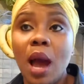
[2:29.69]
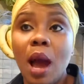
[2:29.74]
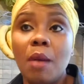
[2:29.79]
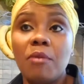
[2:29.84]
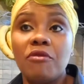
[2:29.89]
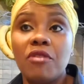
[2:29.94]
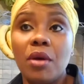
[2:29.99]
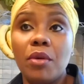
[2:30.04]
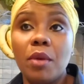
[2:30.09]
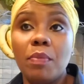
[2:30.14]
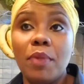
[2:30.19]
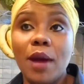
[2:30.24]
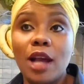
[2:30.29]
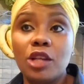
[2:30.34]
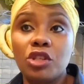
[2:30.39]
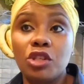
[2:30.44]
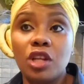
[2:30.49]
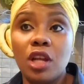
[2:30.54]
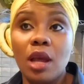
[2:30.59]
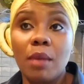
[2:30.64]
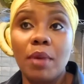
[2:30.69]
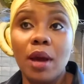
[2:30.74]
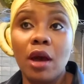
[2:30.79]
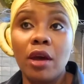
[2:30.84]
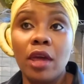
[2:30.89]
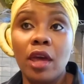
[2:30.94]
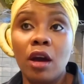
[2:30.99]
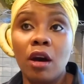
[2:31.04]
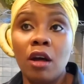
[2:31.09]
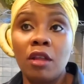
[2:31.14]
I'm very passionate
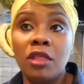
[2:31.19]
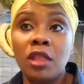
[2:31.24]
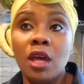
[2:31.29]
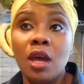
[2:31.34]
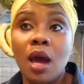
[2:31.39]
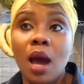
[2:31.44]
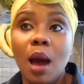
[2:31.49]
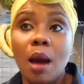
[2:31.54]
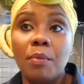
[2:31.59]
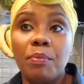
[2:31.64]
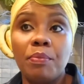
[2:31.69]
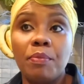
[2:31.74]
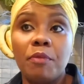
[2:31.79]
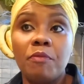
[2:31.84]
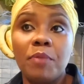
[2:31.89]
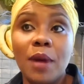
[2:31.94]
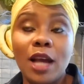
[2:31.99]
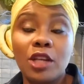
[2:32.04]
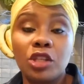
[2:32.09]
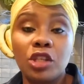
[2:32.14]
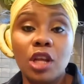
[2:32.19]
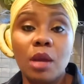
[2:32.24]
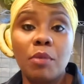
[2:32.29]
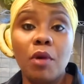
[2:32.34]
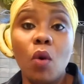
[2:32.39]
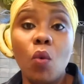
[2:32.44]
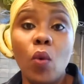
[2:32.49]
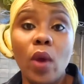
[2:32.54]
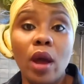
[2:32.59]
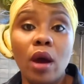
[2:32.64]
about health. I'm passionate
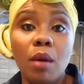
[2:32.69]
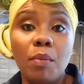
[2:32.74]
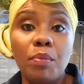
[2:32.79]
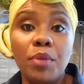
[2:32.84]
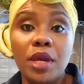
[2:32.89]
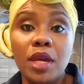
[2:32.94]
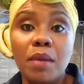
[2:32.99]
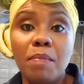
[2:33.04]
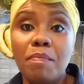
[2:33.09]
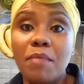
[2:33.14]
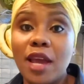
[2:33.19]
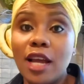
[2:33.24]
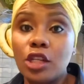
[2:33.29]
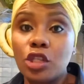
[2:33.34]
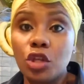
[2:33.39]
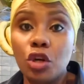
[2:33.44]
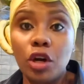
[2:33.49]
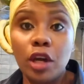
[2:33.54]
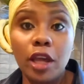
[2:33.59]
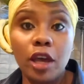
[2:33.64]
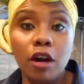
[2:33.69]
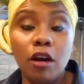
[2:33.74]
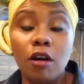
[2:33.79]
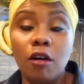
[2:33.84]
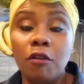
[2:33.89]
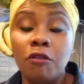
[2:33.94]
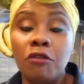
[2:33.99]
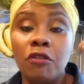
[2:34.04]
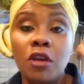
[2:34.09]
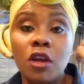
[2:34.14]
about well-being, mental
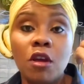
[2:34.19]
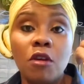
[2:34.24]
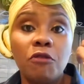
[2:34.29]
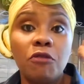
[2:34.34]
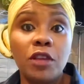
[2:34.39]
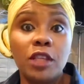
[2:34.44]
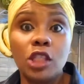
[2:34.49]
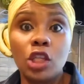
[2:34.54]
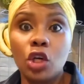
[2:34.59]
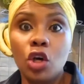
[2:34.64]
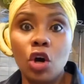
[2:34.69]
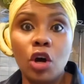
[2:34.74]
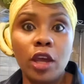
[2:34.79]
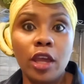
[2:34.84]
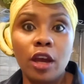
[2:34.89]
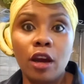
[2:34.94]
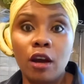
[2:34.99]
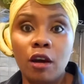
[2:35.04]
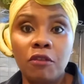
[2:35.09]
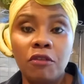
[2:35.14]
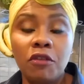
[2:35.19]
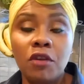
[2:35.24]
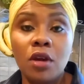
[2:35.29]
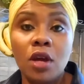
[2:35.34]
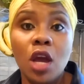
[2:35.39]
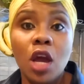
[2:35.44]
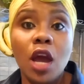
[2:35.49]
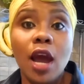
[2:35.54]
health, physical health.